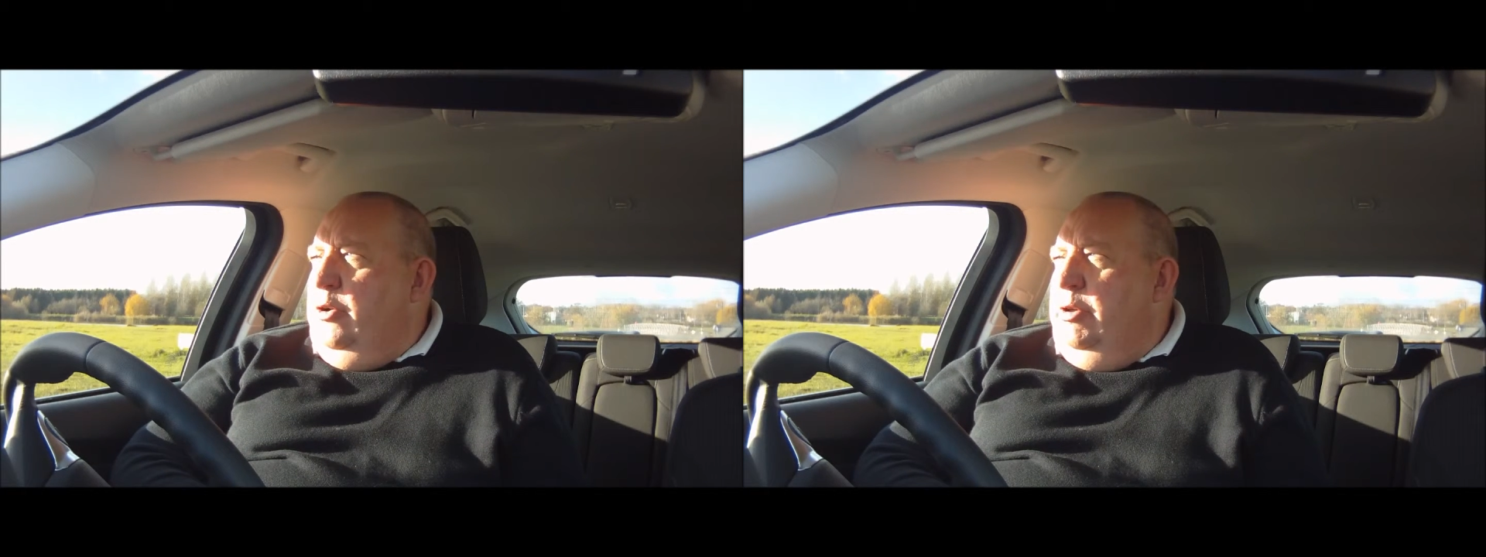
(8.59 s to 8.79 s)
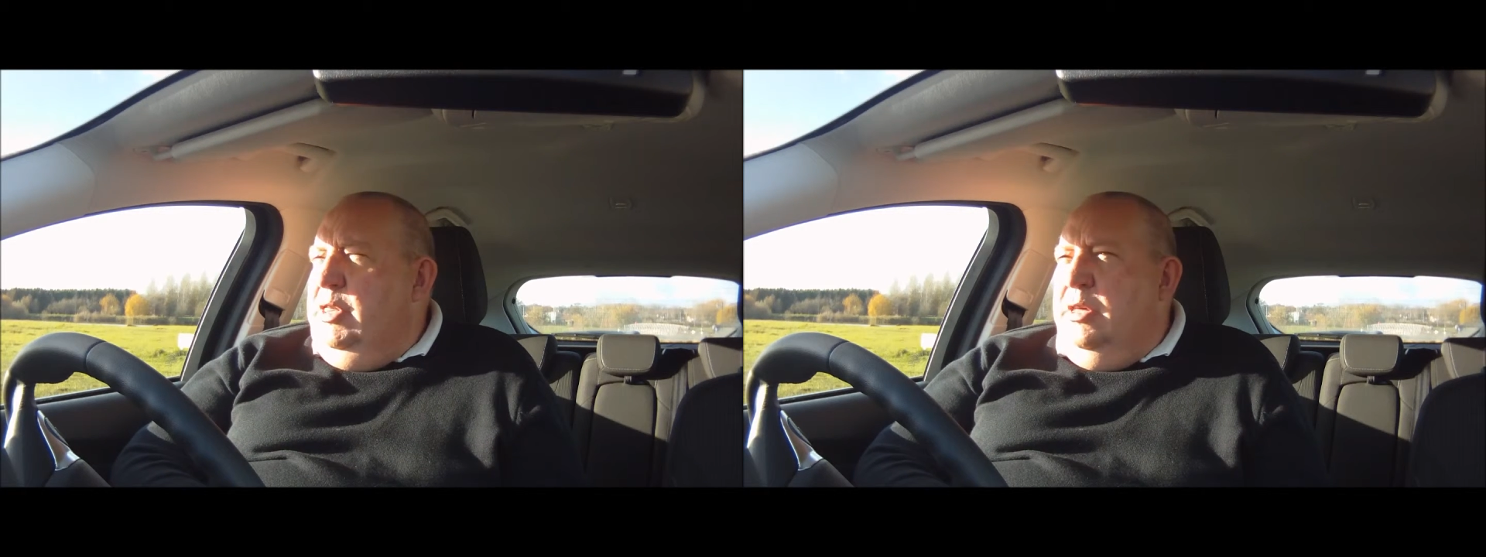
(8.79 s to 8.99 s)

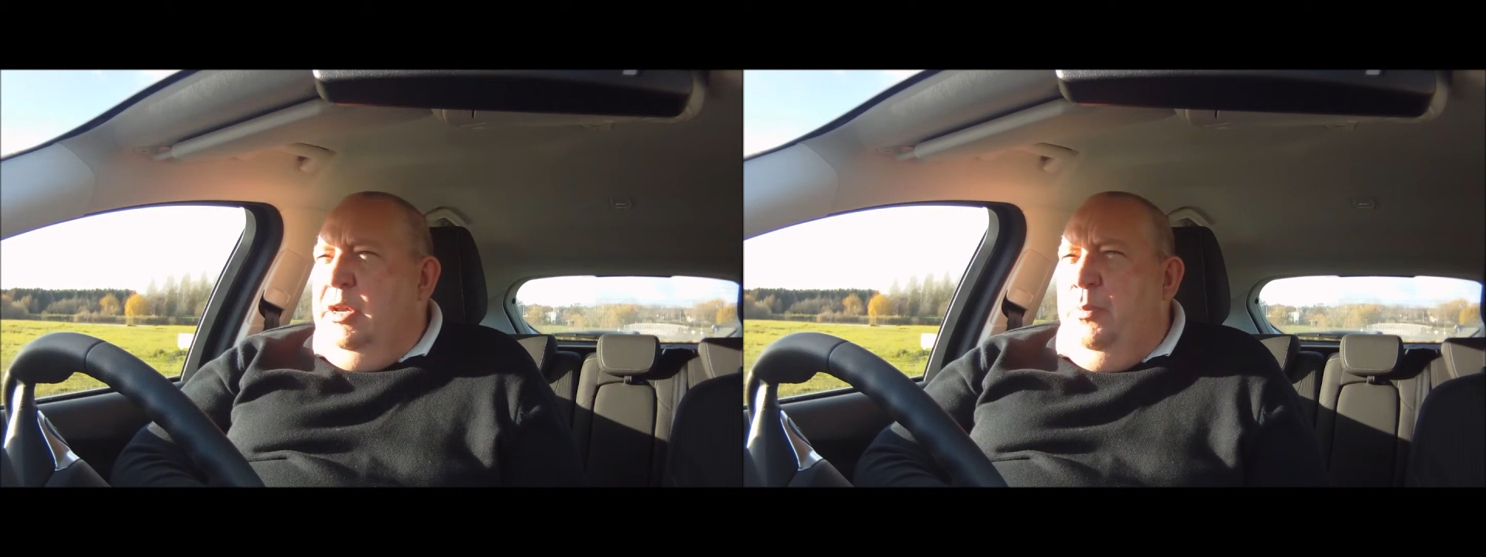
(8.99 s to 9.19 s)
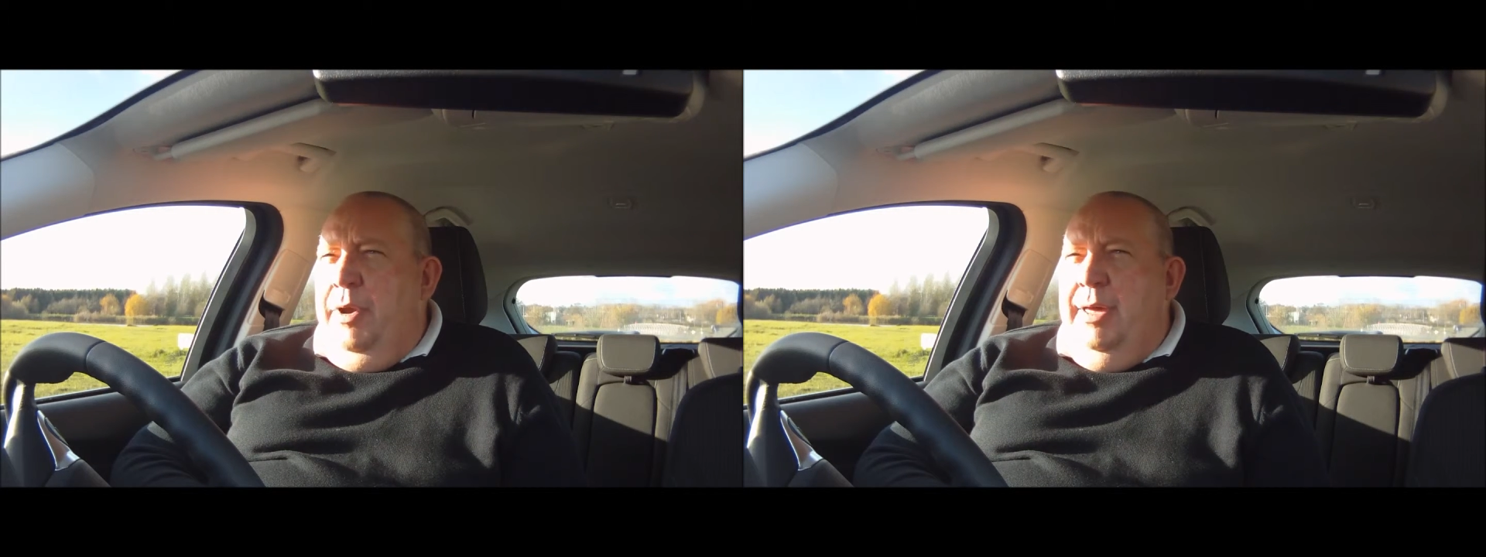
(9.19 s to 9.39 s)
Chris is
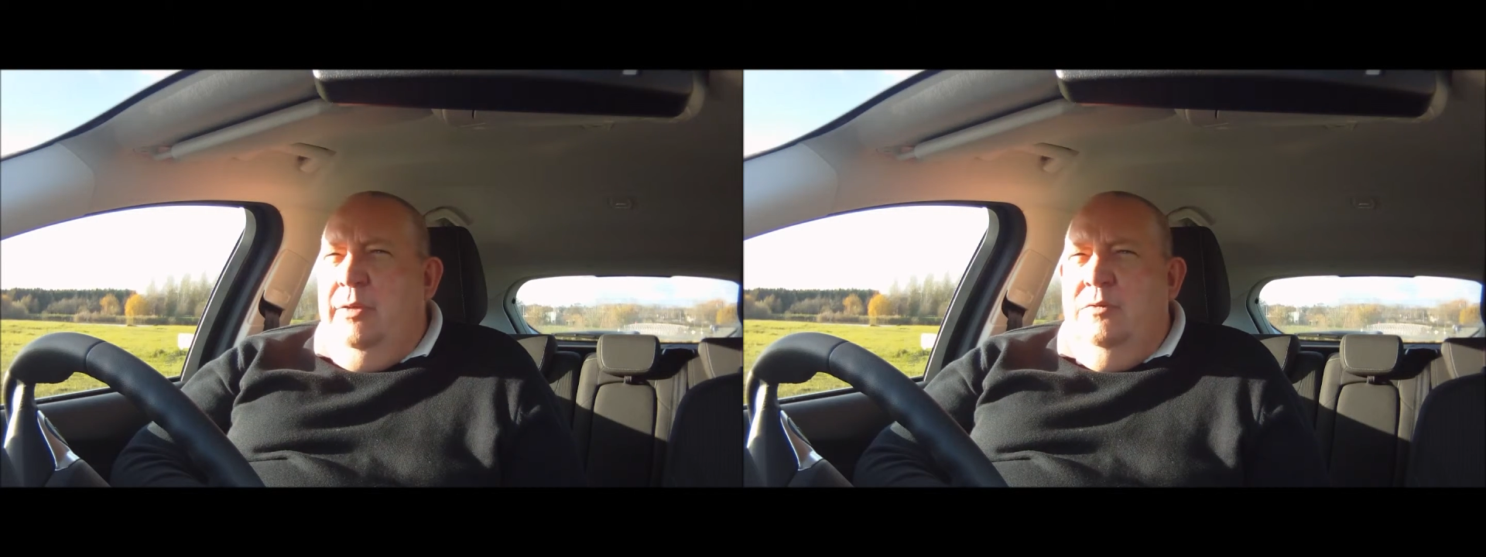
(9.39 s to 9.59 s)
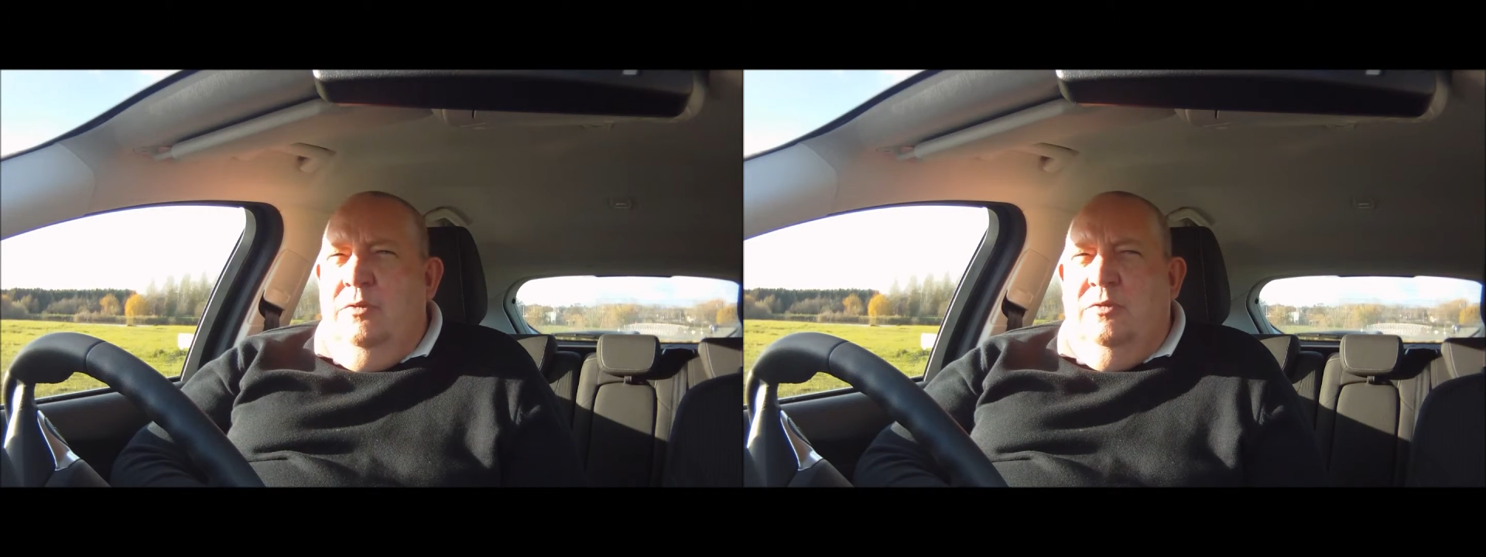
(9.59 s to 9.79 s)
going to
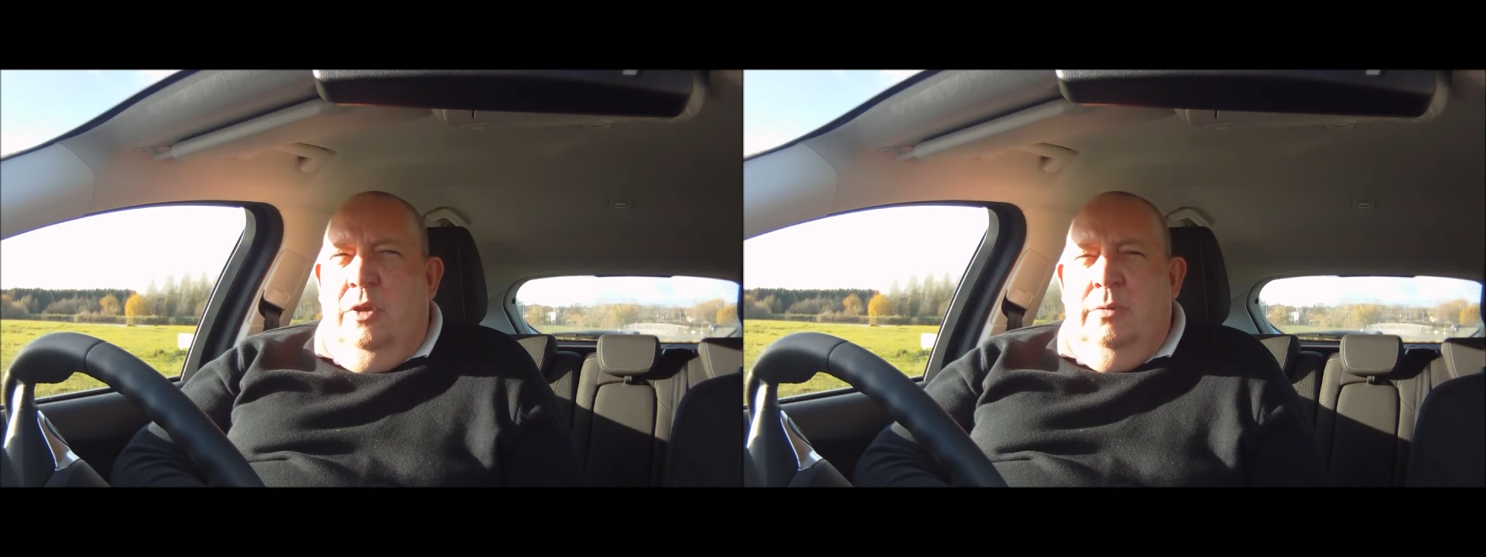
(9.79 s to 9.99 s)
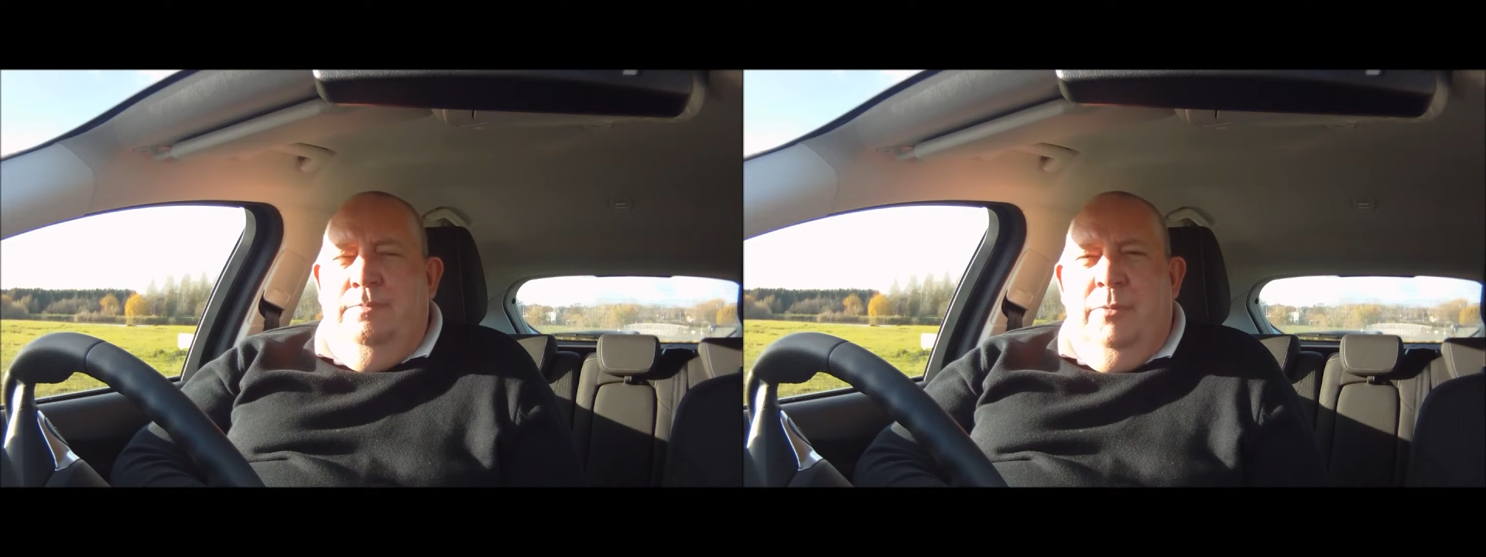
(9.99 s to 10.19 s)
break into
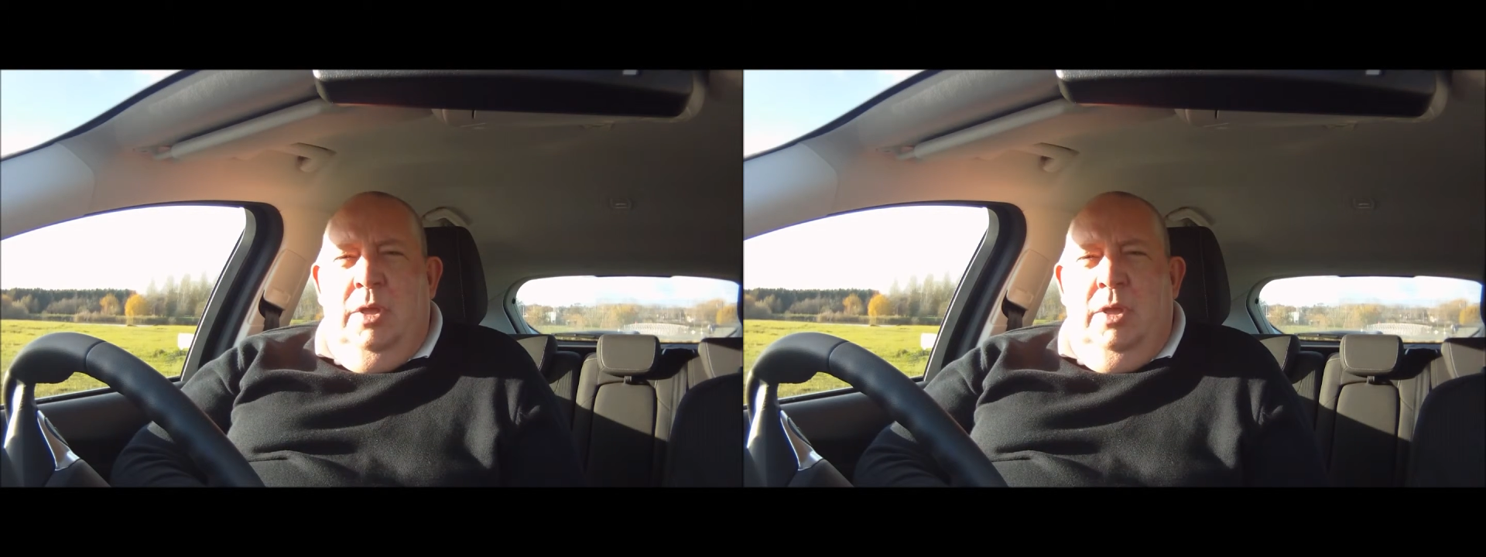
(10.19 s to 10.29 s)
song.